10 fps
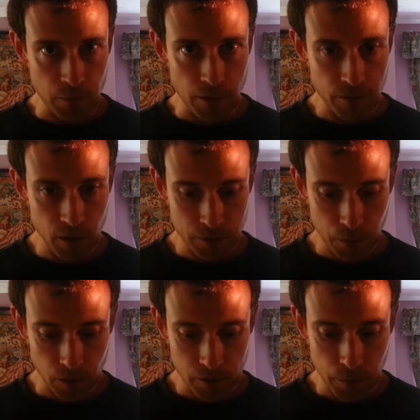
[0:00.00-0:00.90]
that first
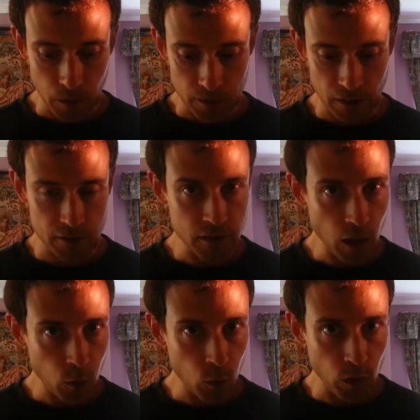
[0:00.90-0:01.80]
past the post has
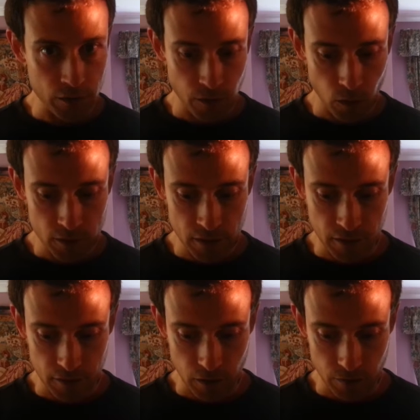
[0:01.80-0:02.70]
no
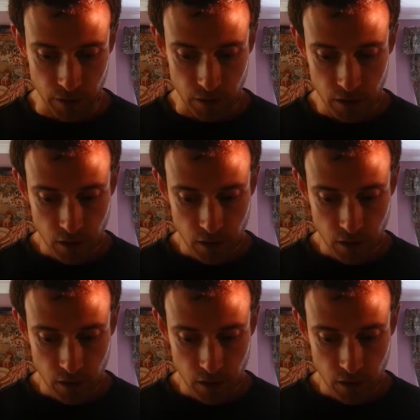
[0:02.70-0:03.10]
advantages over.